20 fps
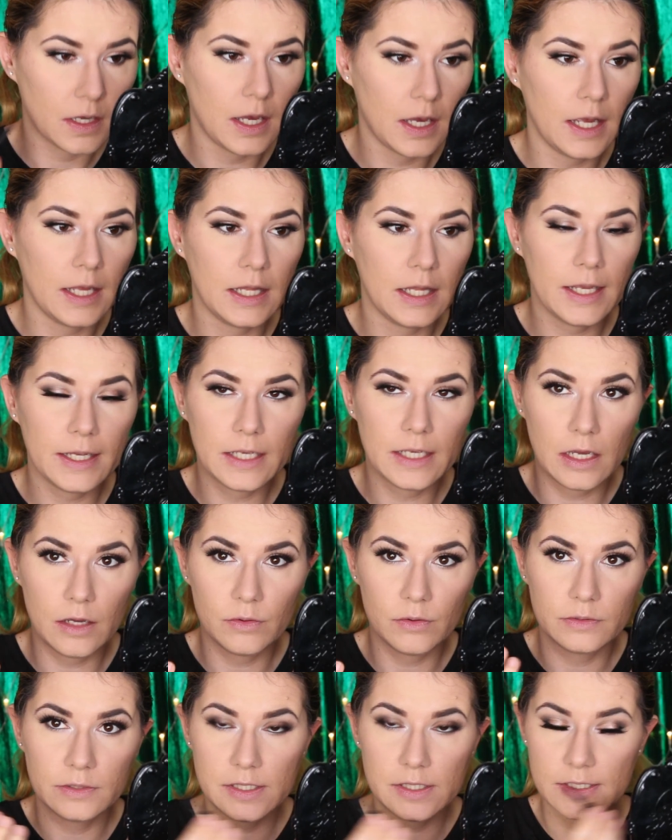I like
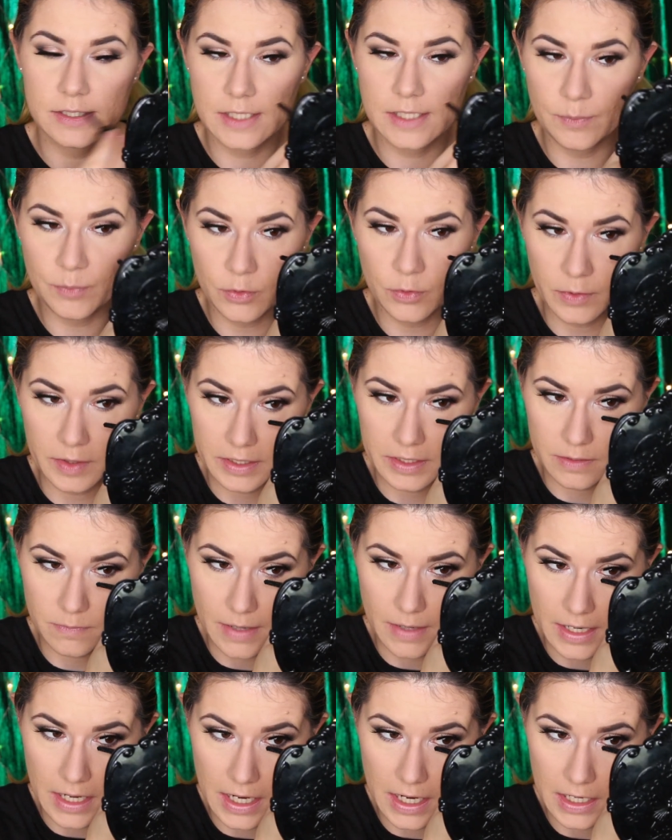how this separated
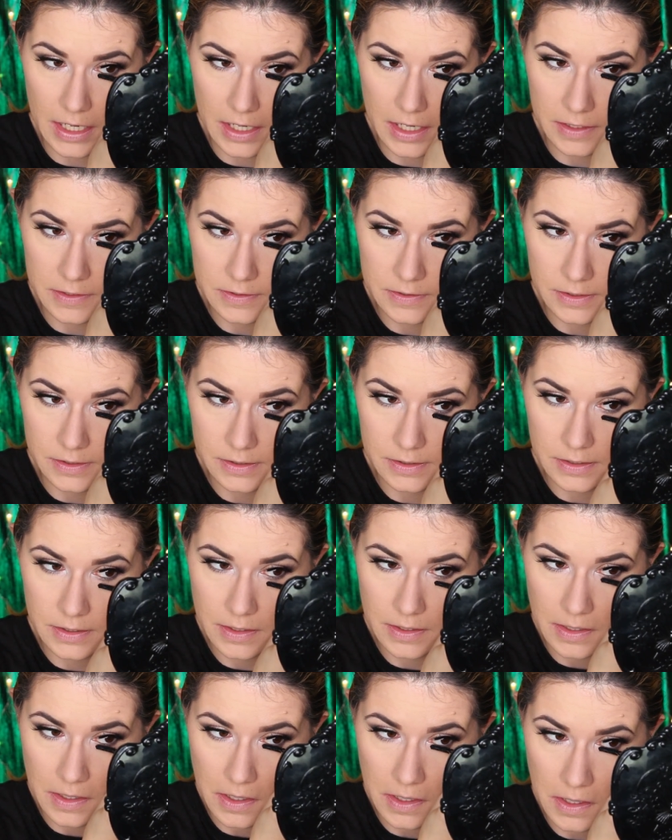my eyelashes.
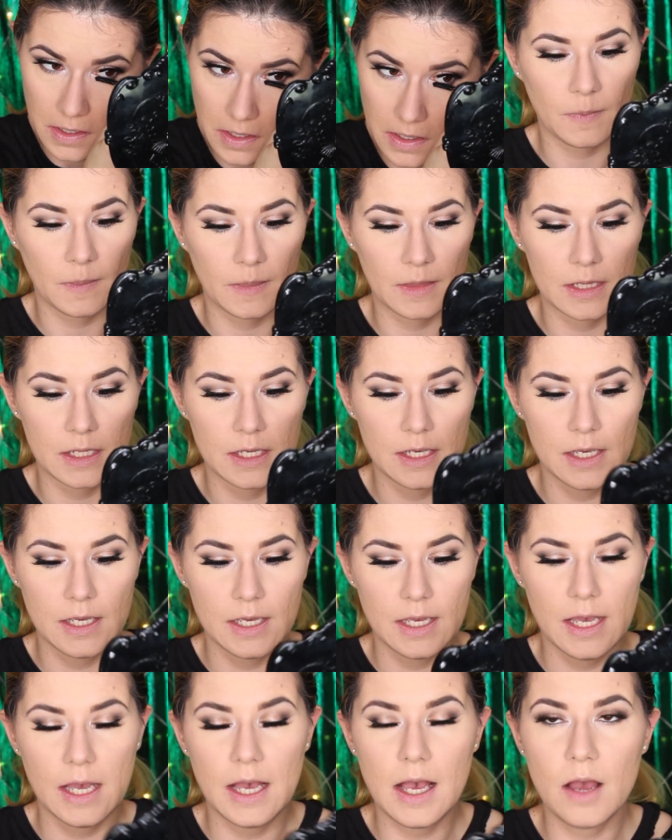
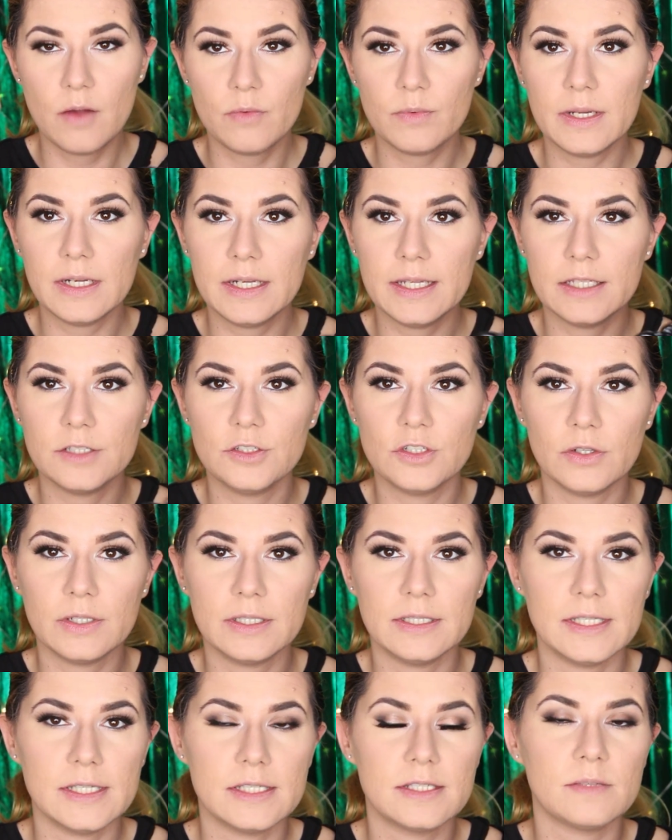I'm really
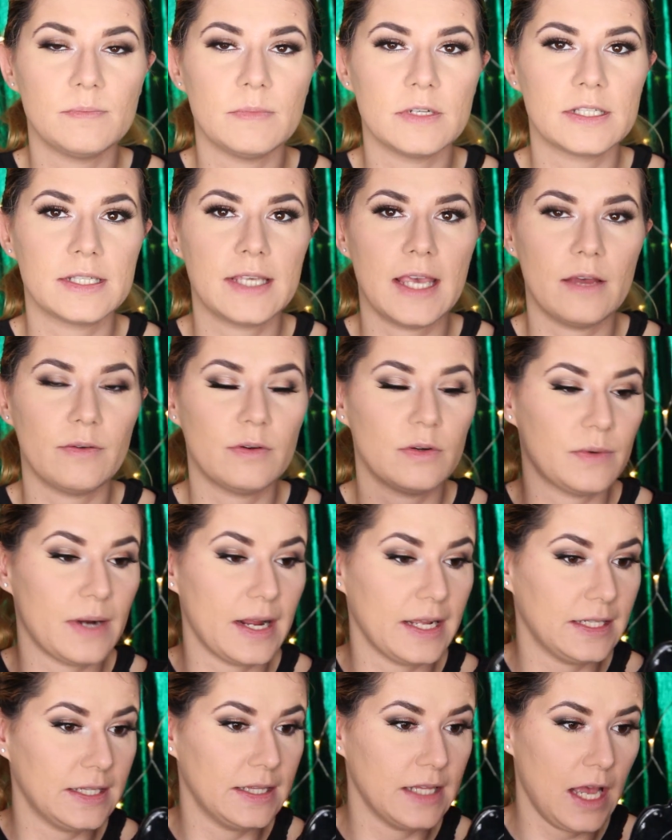enjoying this mascara
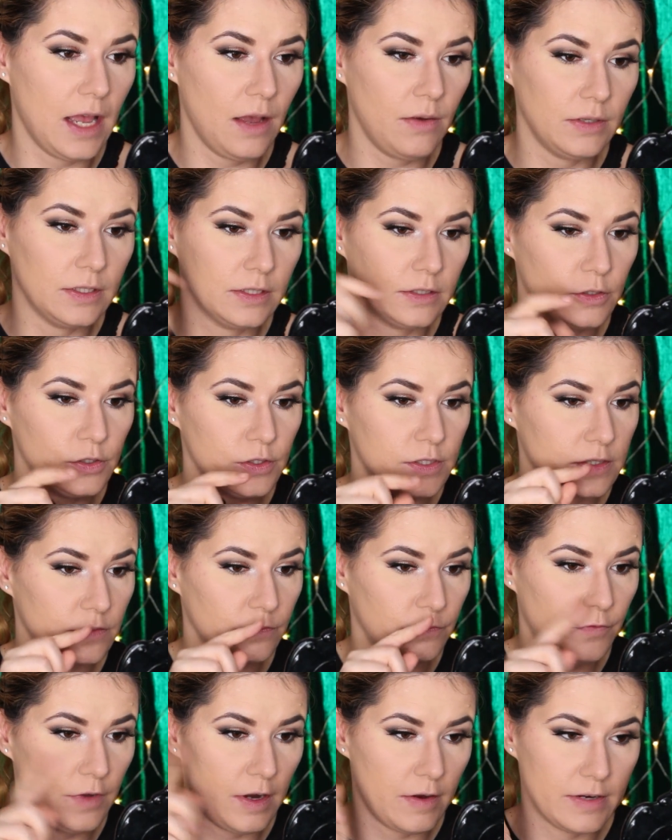right now. It looks
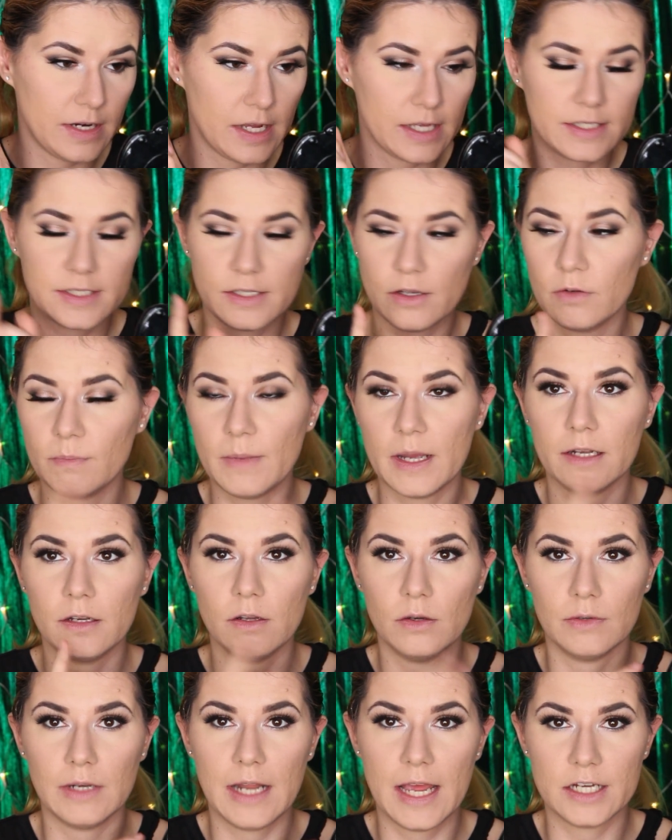very nice on my
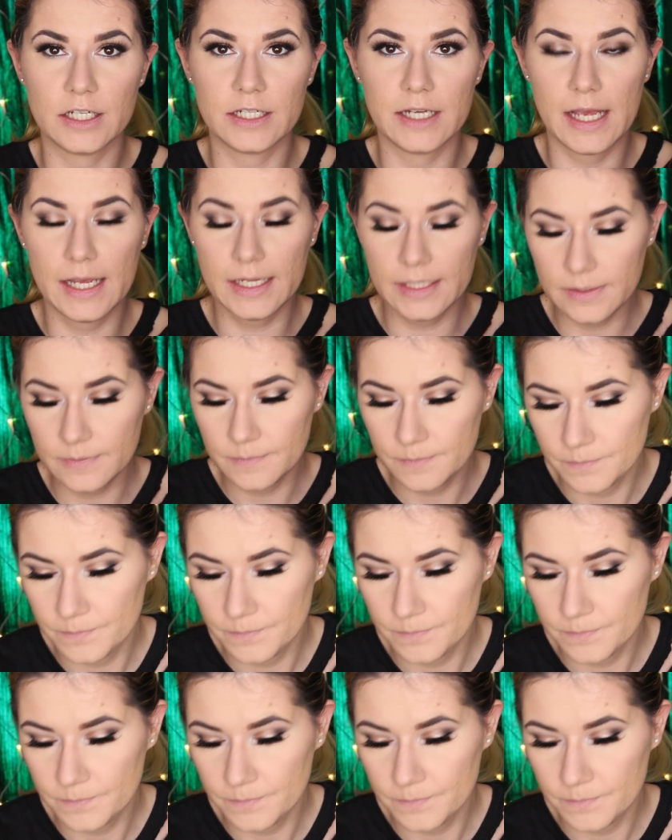lower lash line.